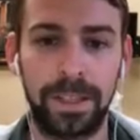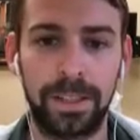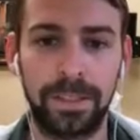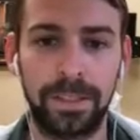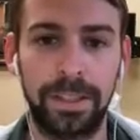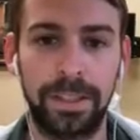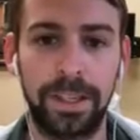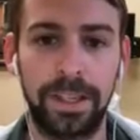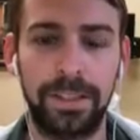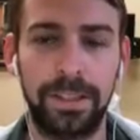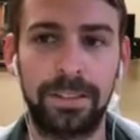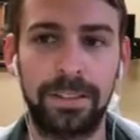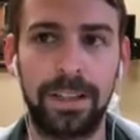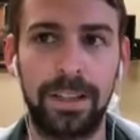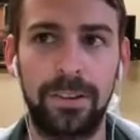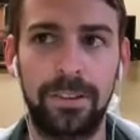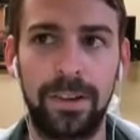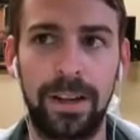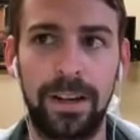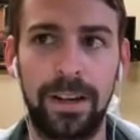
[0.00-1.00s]
And that's kind
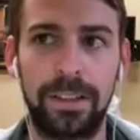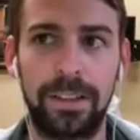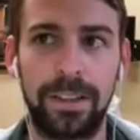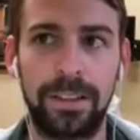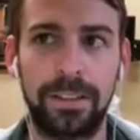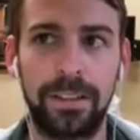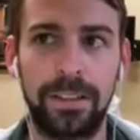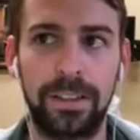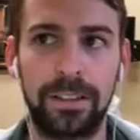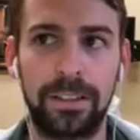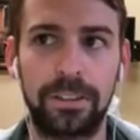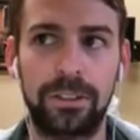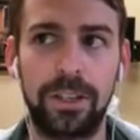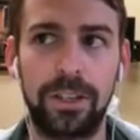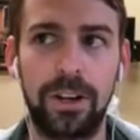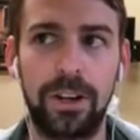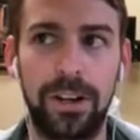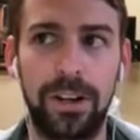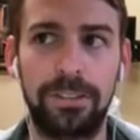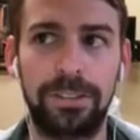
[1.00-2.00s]
of why I like to like
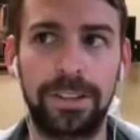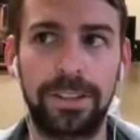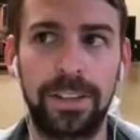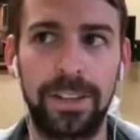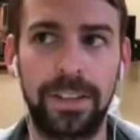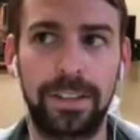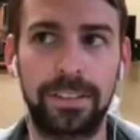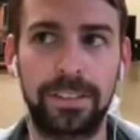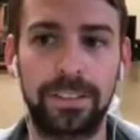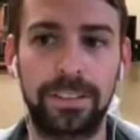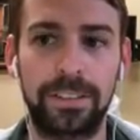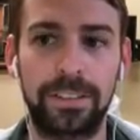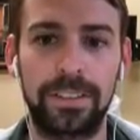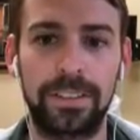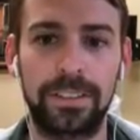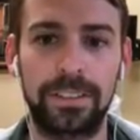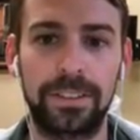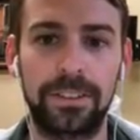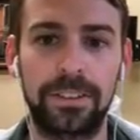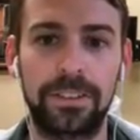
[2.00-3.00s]
show everything.
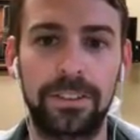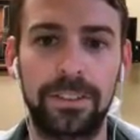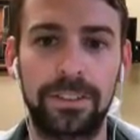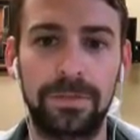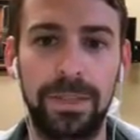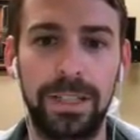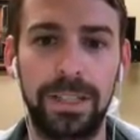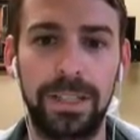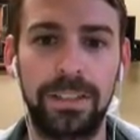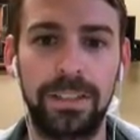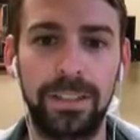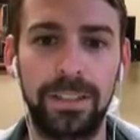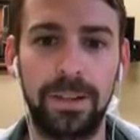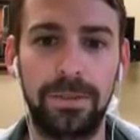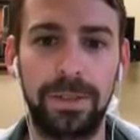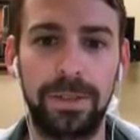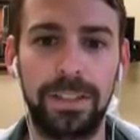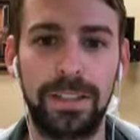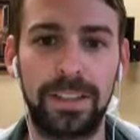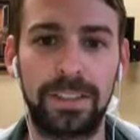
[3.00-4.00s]
So it's just me.
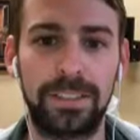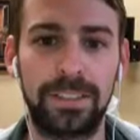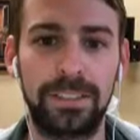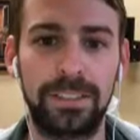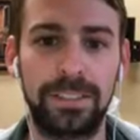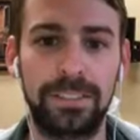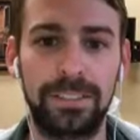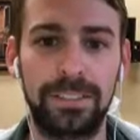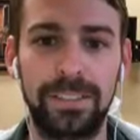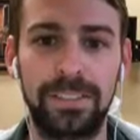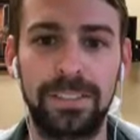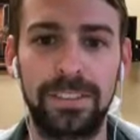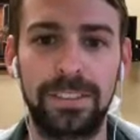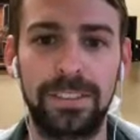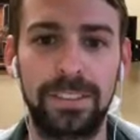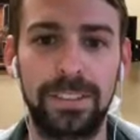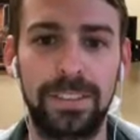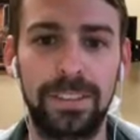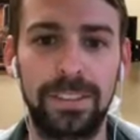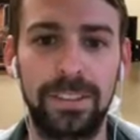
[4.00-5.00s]
Like
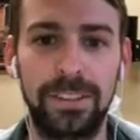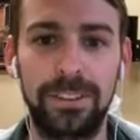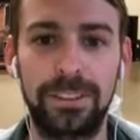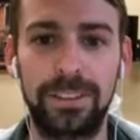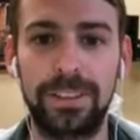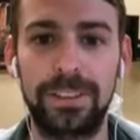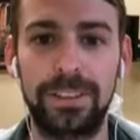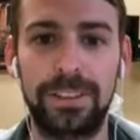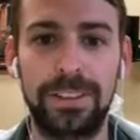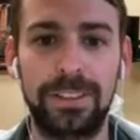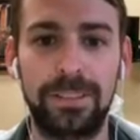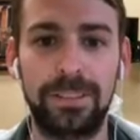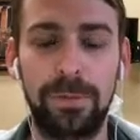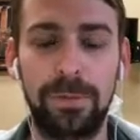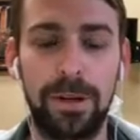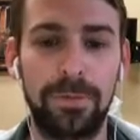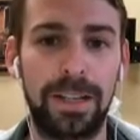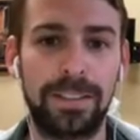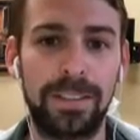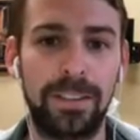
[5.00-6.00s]
you can
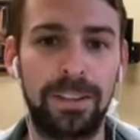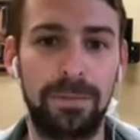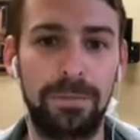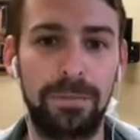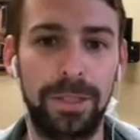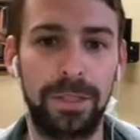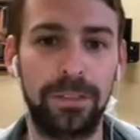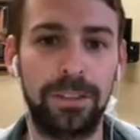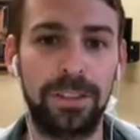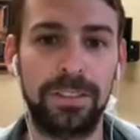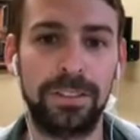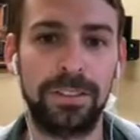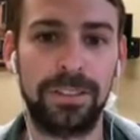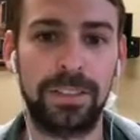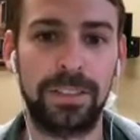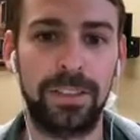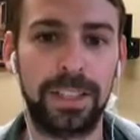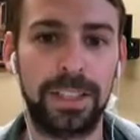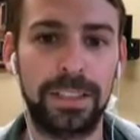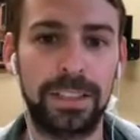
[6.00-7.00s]
put my stuff on mute and
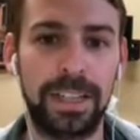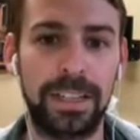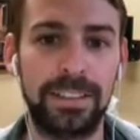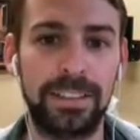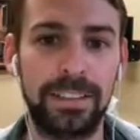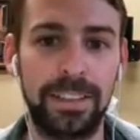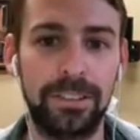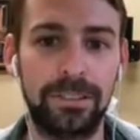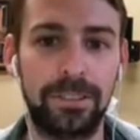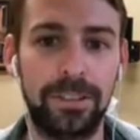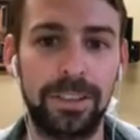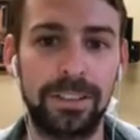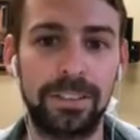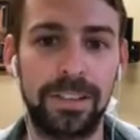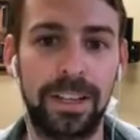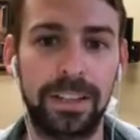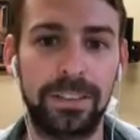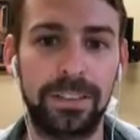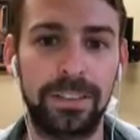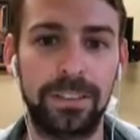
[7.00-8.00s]
still get an idea of what
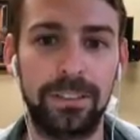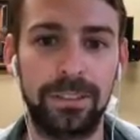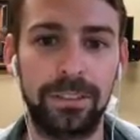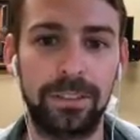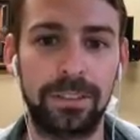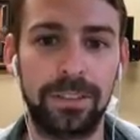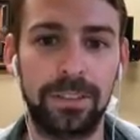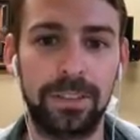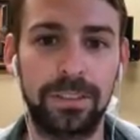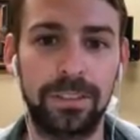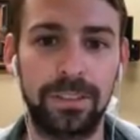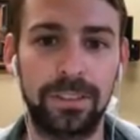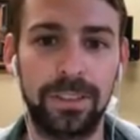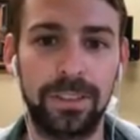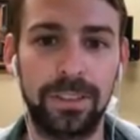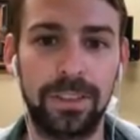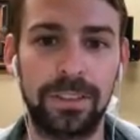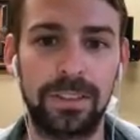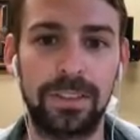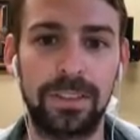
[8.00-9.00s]
it's like to use
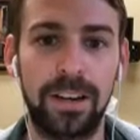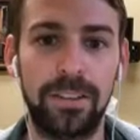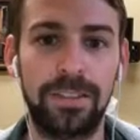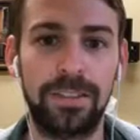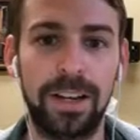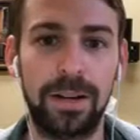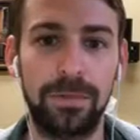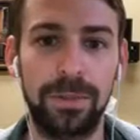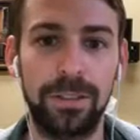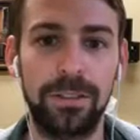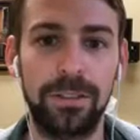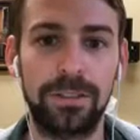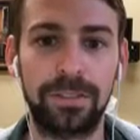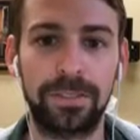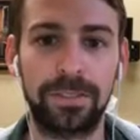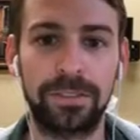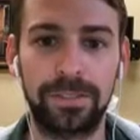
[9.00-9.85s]
the stuff that I'm using.